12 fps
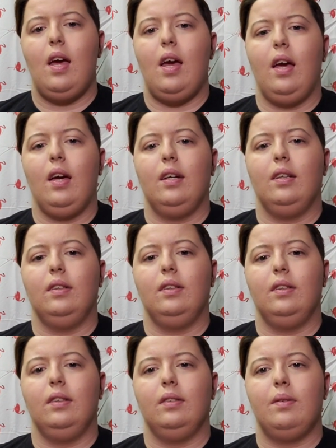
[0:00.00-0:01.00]

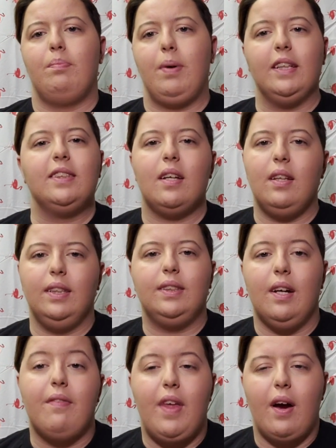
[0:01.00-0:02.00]
And basically
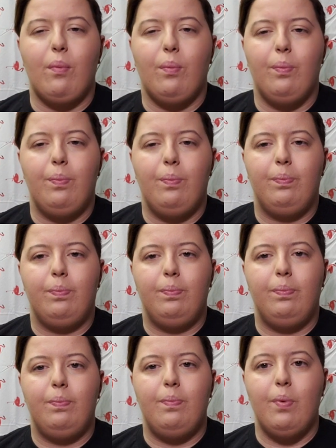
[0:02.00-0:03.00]
stuff that
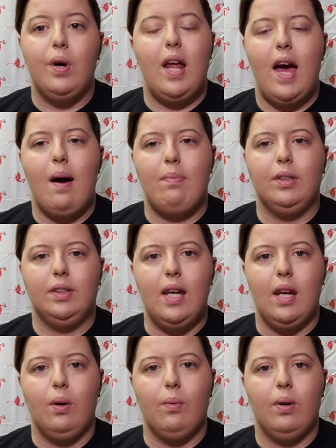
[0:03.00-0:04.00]
would happen to
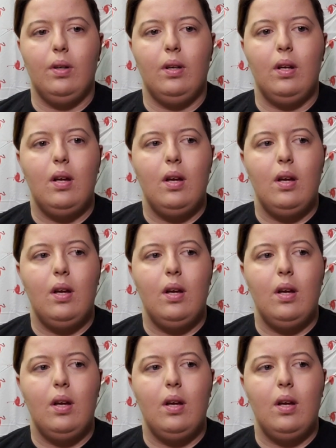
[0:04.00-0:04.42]
anyone.